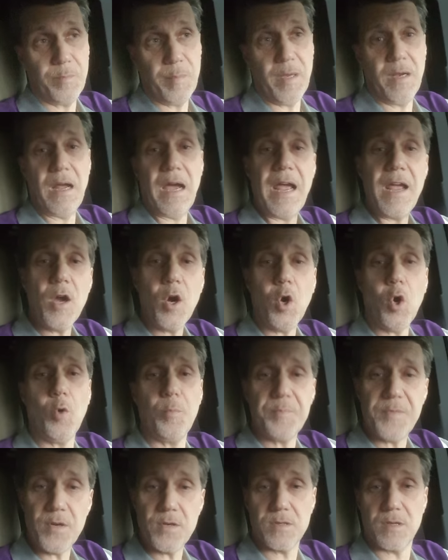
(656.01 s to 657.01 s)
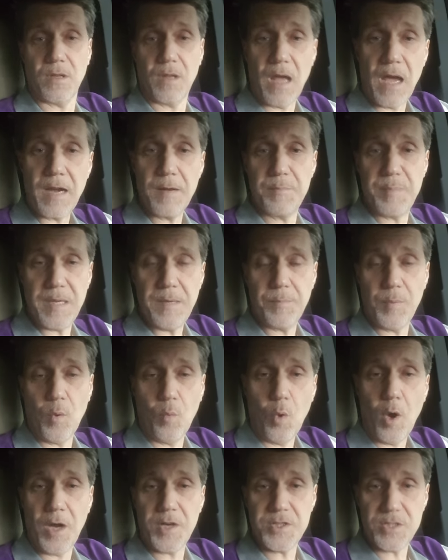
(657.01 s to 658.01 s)
but I hope there's a lot of people
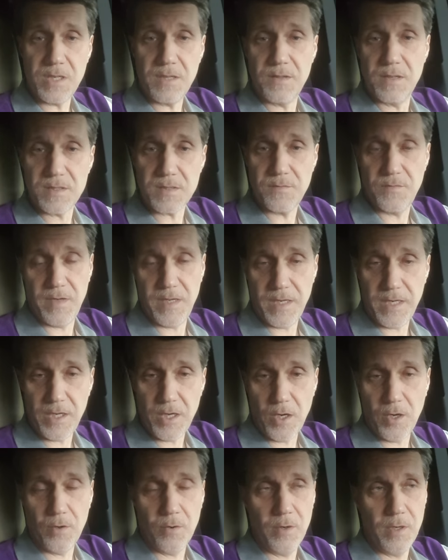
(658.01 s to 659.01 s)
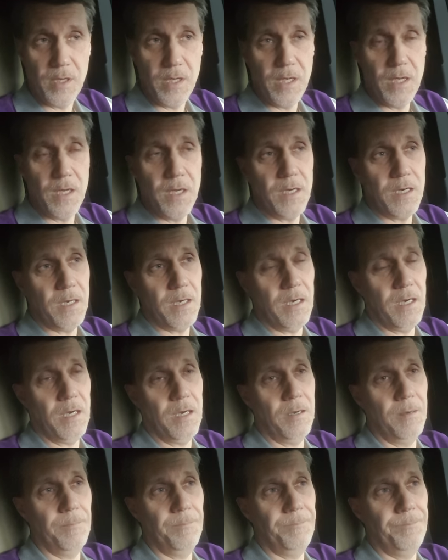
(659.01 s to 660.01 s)
watching this video
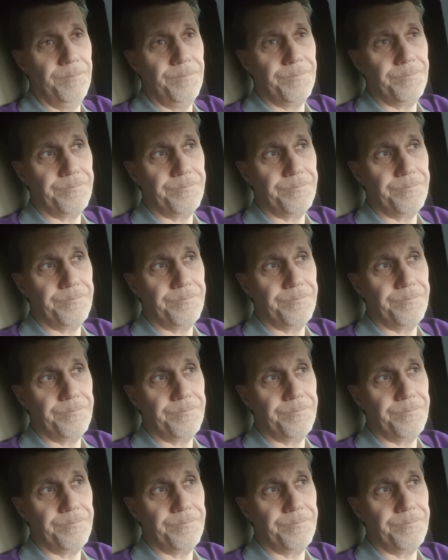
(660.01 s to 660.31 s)
um,